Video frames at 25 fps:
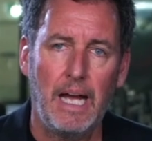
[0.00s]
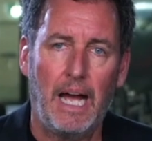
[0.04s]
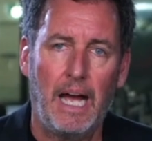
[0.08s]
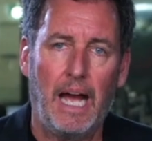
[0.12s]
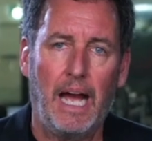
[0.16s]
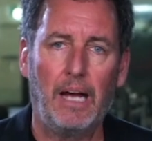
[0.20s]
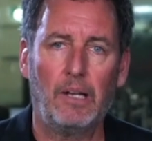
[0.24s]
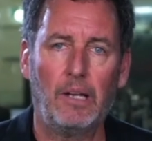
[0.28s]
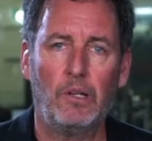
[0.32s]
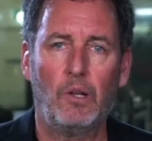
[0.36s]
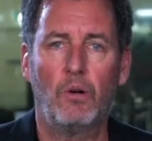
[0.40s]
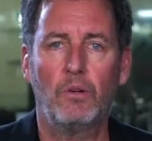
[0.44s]

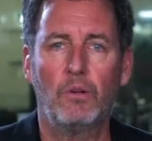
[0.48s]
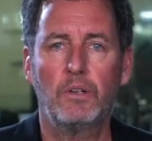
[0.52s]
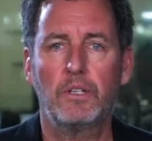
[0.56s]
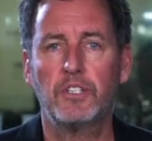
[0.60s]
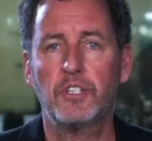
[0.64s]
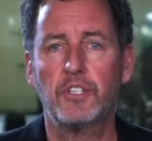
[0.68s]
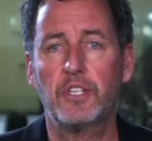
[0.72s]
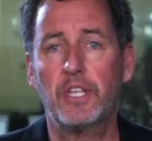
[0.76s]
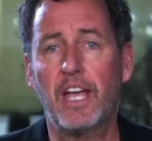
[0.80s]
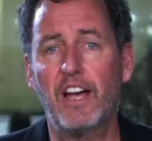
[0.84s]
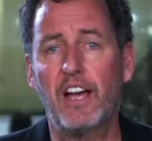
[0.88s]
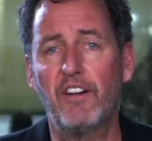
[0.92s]
How long
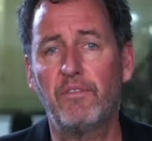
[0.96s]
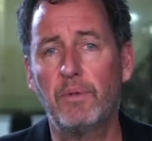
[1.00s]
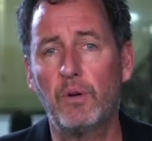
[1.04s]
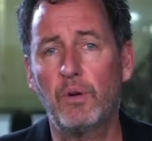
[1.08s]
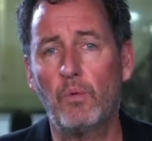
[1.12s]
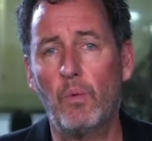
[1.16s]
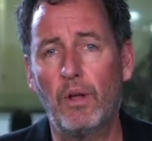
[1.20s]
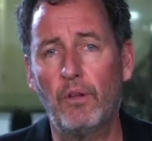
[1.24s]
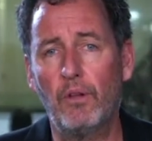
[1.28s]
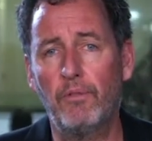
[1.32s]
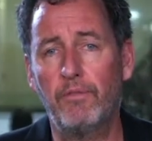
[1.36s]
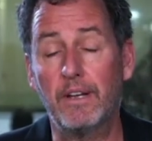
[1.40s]
does the government
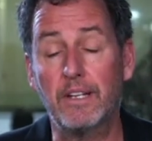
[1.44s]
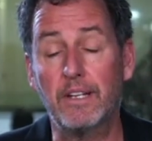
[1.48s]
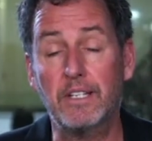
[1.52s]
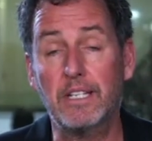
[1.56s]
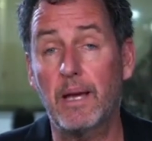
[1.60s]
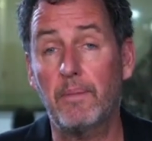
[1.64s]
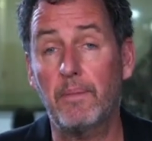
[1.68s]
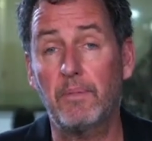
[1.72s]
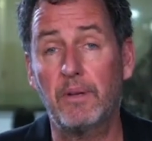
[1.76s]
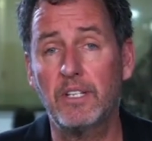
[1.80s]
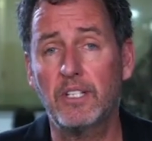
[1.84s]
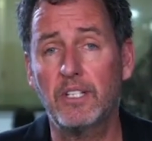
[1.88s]
welfare
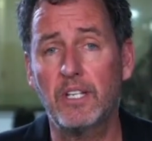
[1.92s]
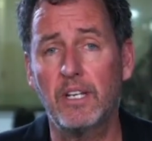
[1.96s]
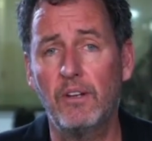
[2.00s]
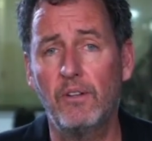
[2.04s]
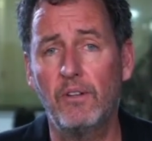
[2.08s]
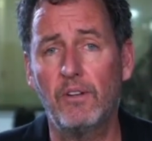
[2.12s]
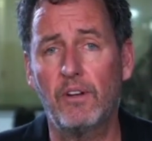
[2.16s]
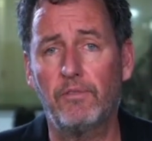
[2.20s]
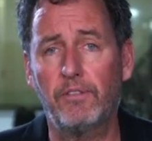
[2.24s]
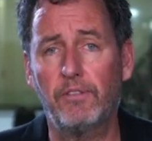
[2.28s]
tap continue to